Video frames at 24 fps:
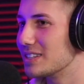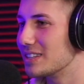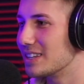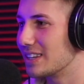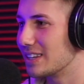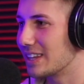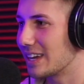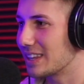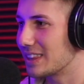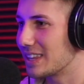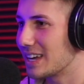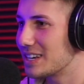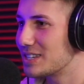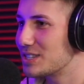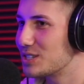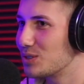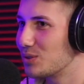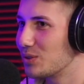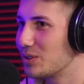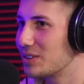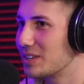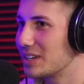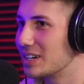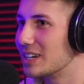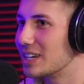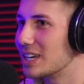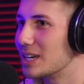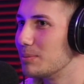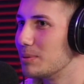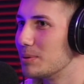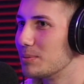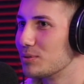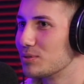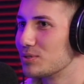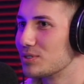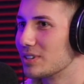Like that's the only thing to keep
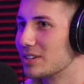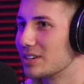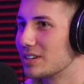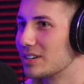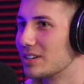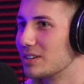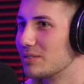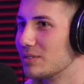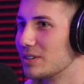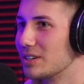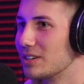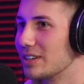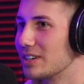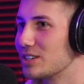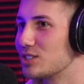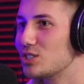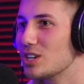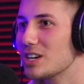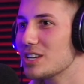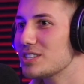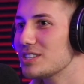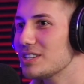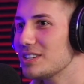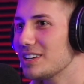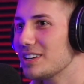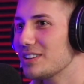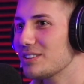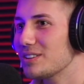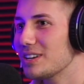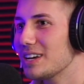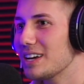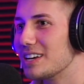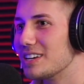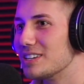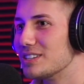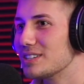people stuck on a video. Like Jesse the other
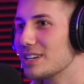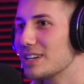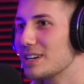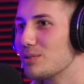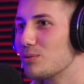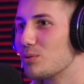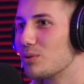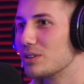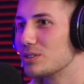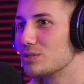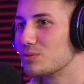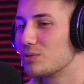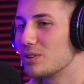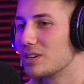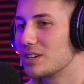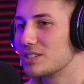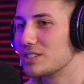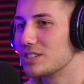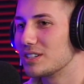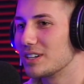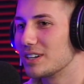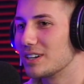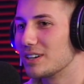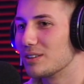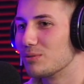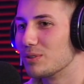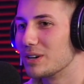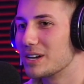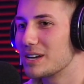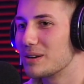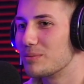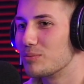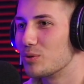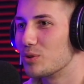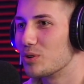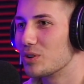day, he said he was watching
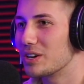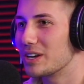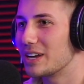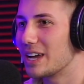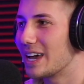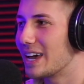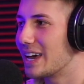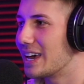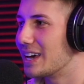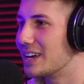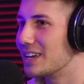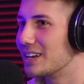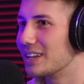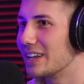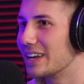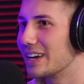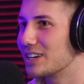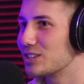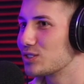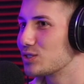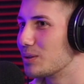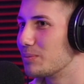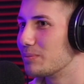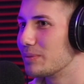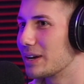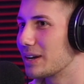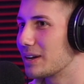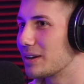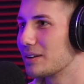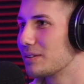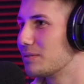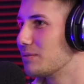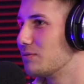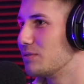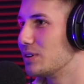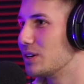Rick and Morty and like some
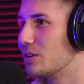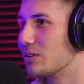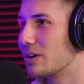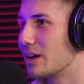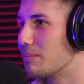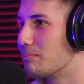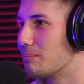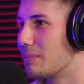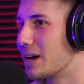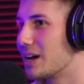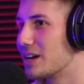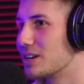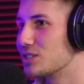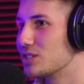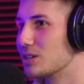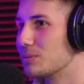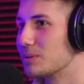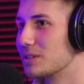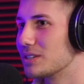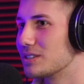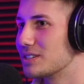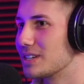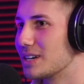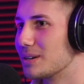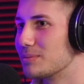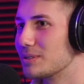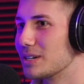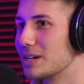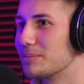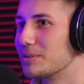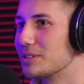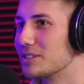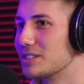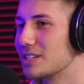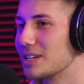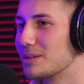like video game mashup at the same
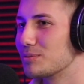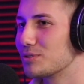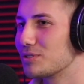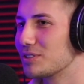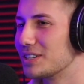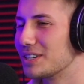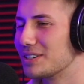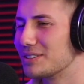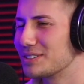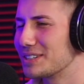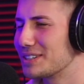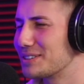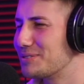time on the same screen. I was